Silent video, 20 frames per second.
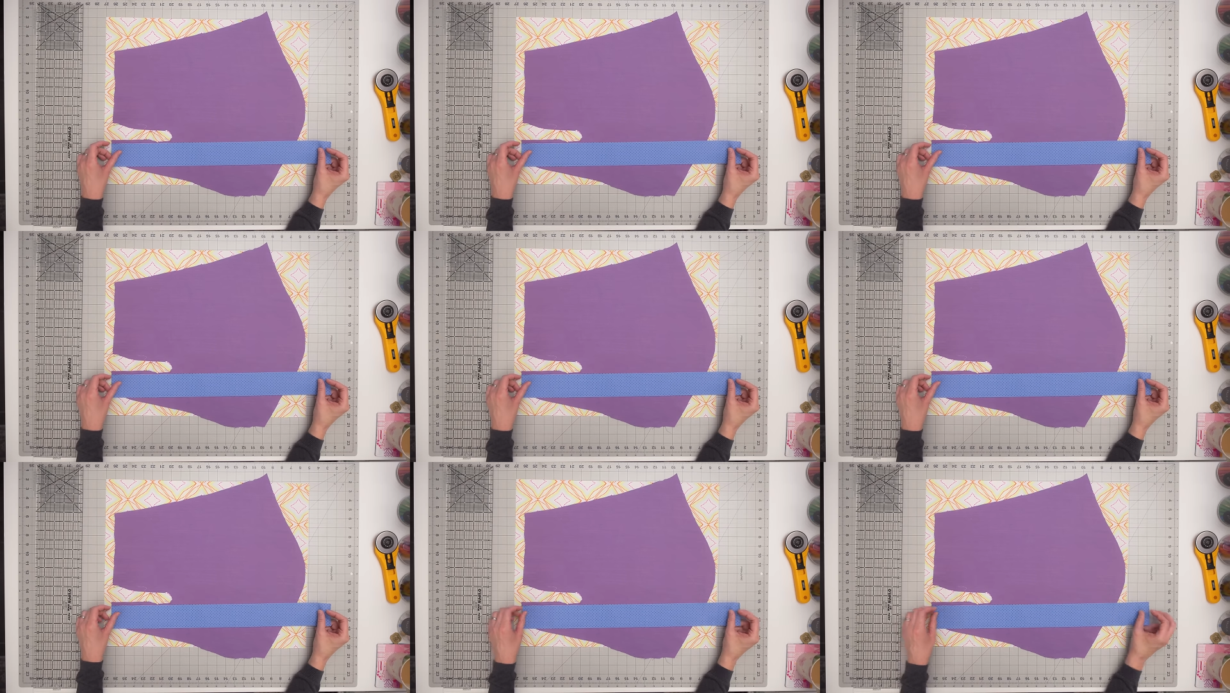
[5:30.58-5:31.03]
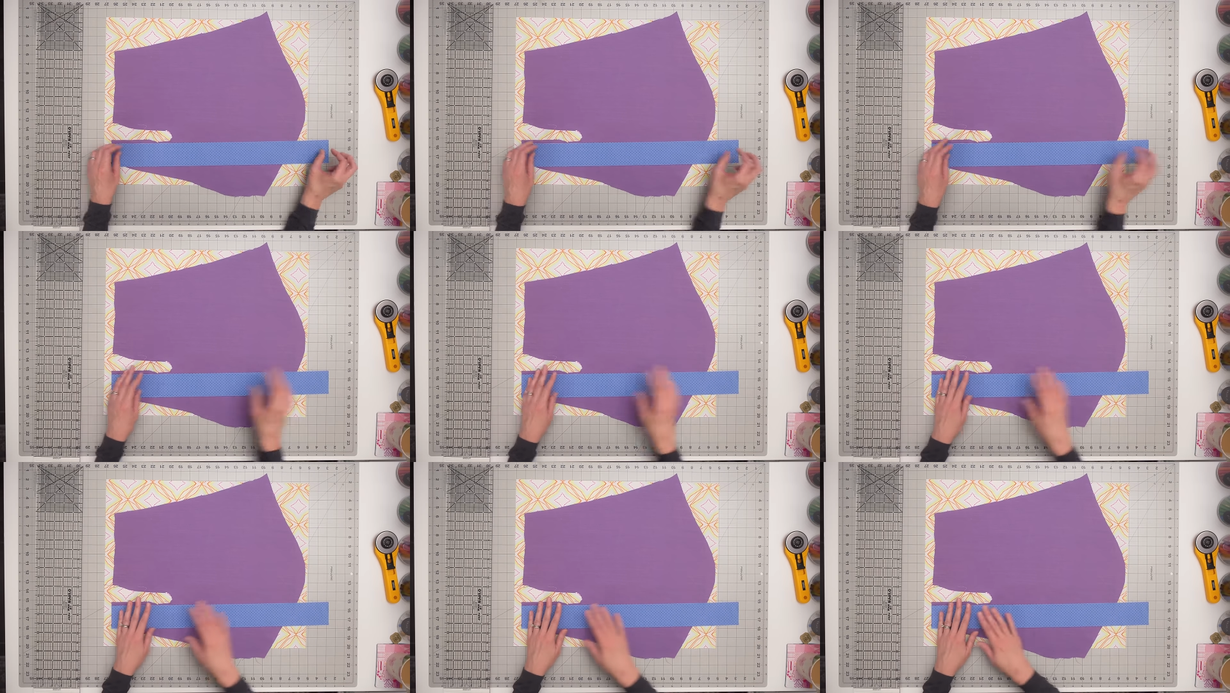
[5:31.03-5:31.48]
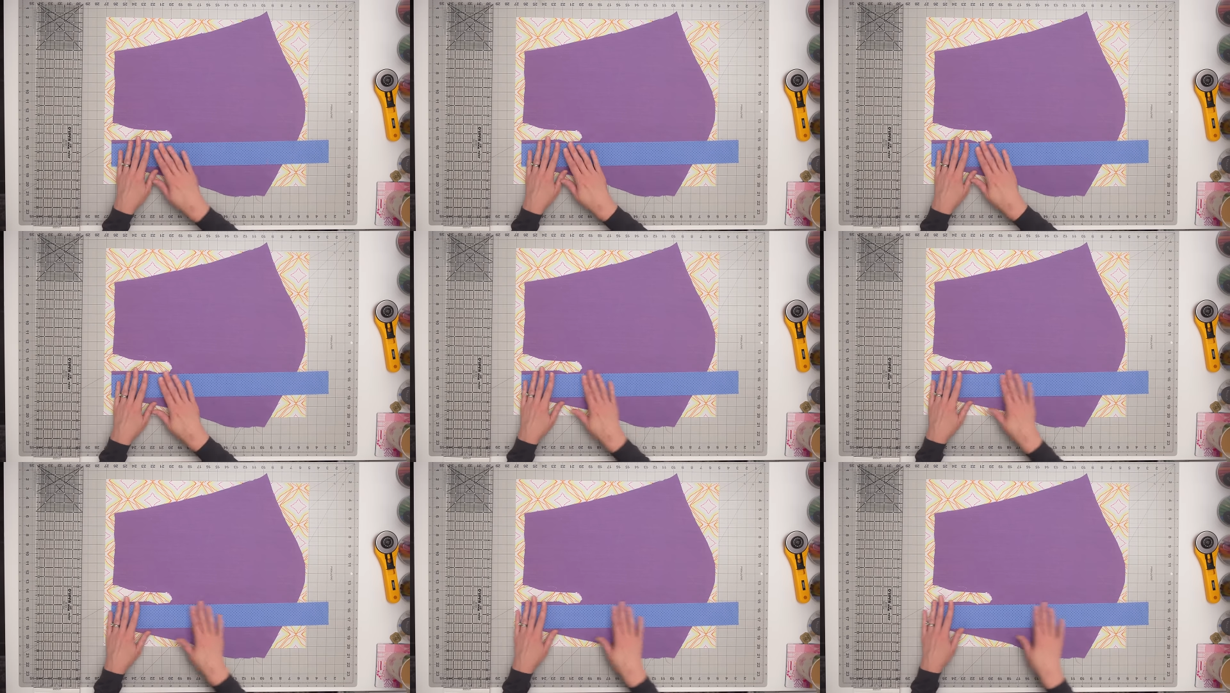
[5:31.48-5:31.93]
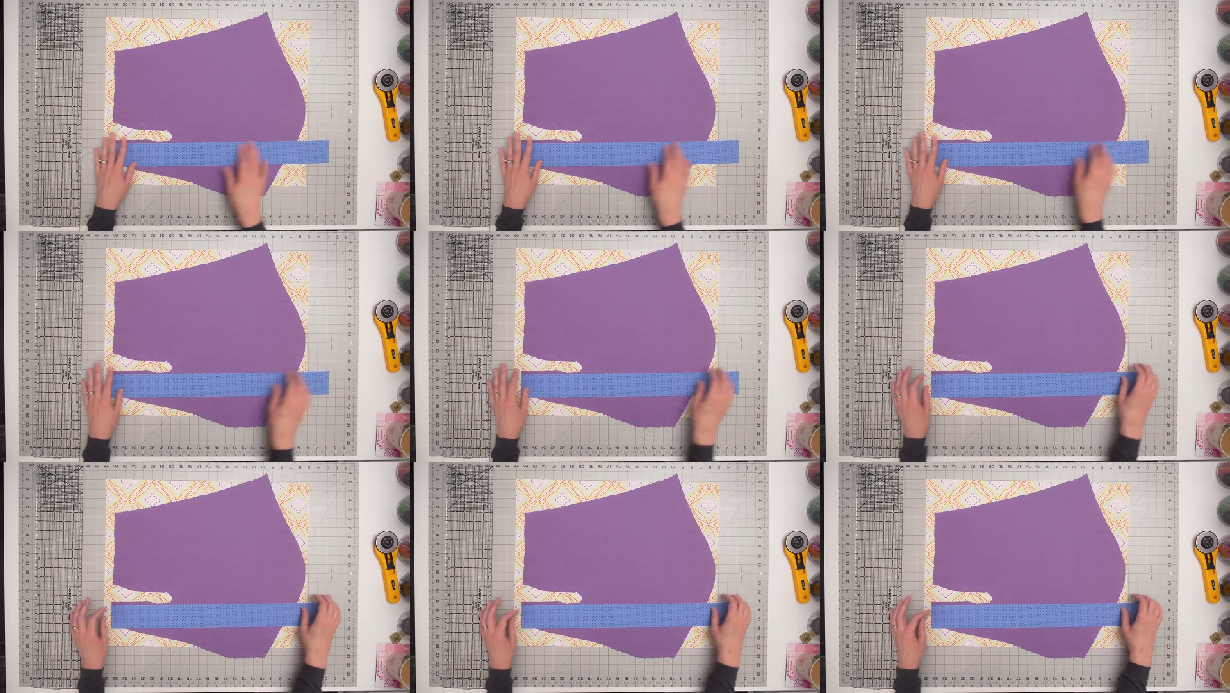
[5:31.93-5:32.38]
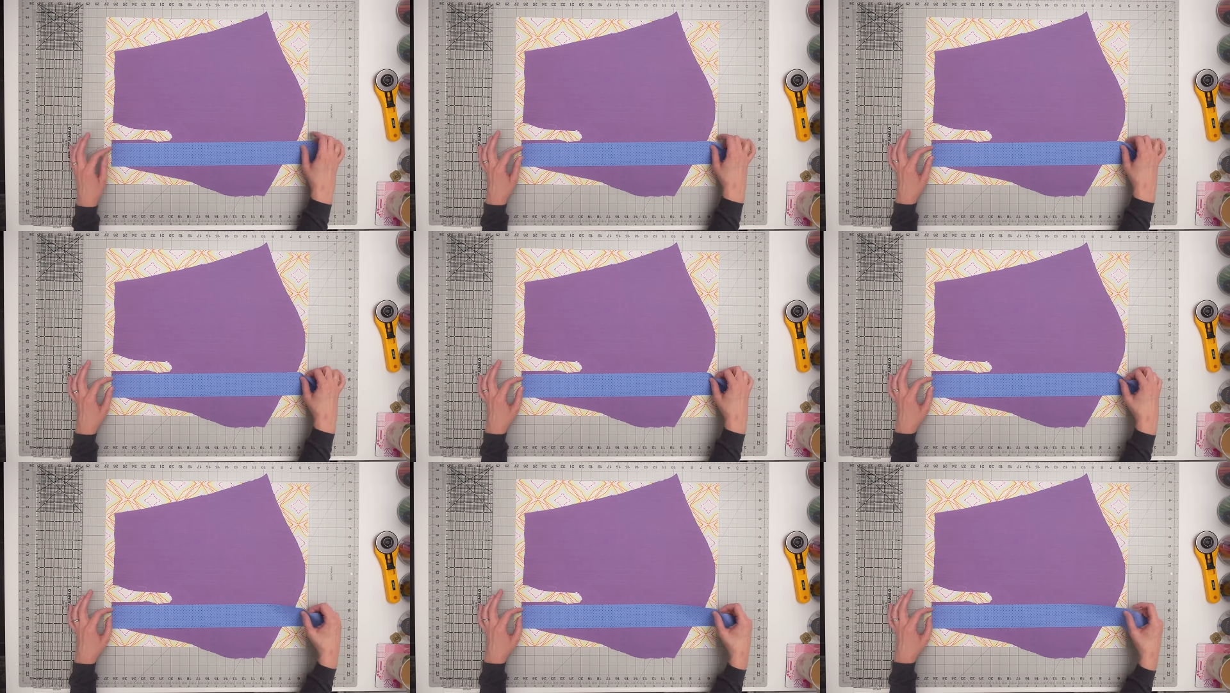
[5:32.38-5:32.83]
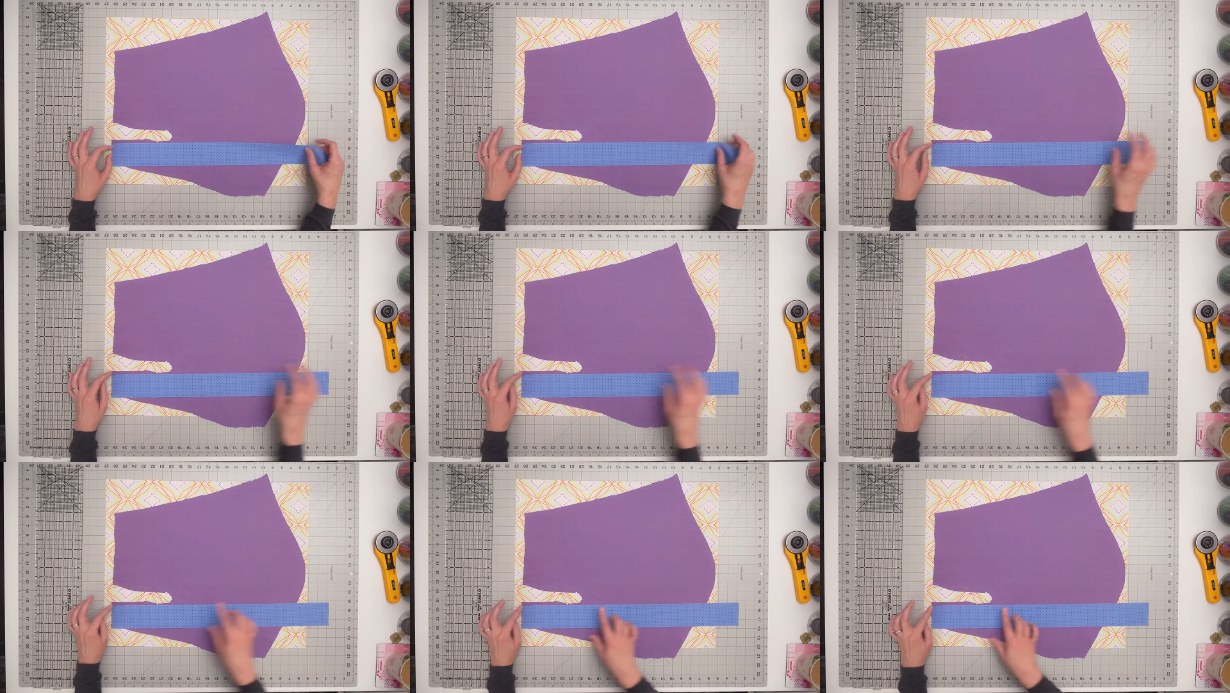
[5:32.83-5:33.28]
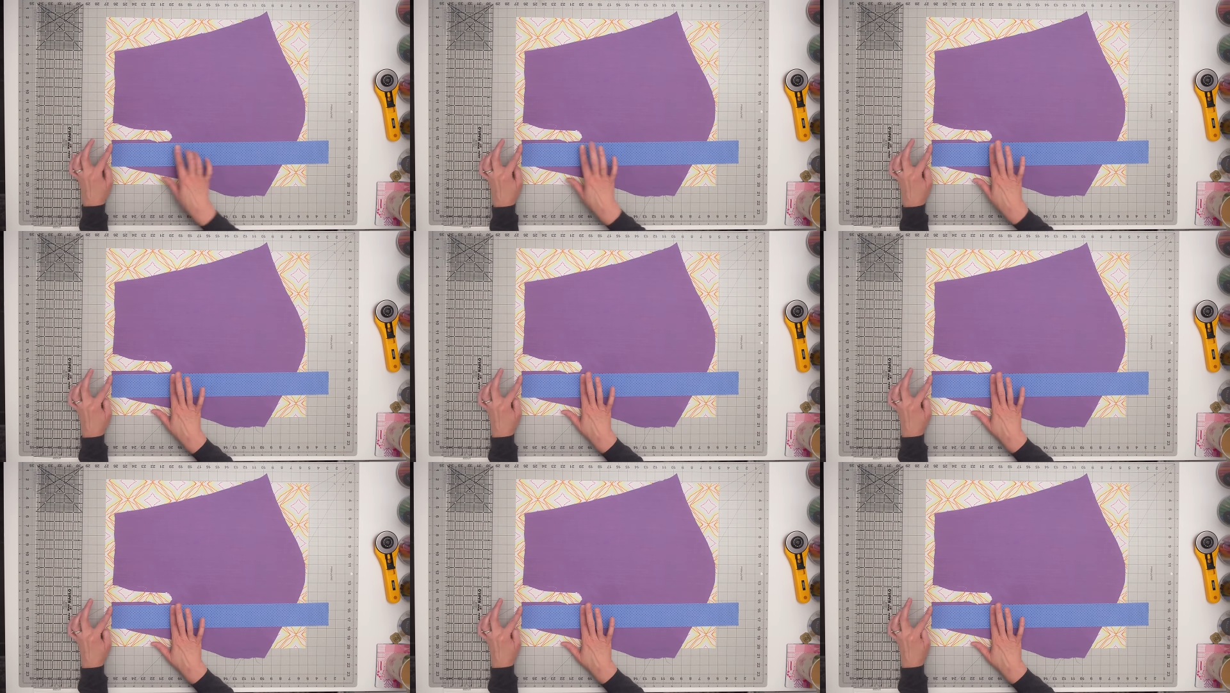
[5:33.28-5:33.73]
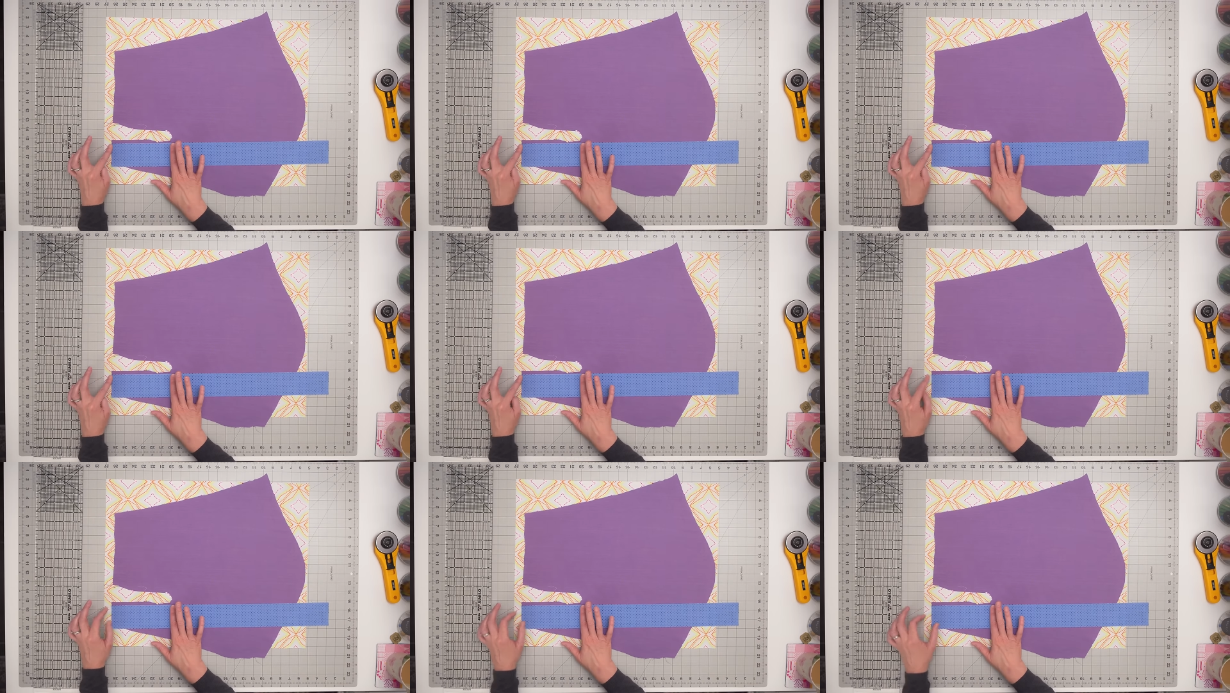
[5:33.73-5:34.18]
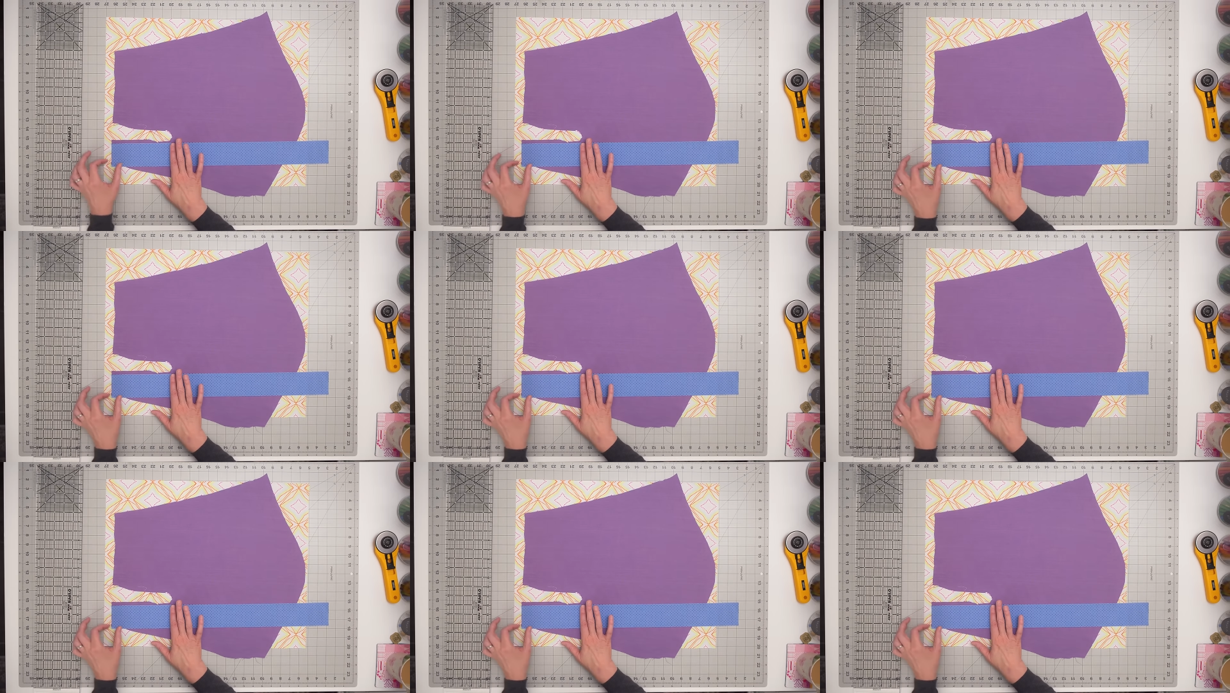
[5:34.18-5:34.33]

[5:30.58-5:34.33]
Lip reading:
[unreadable: no face in view]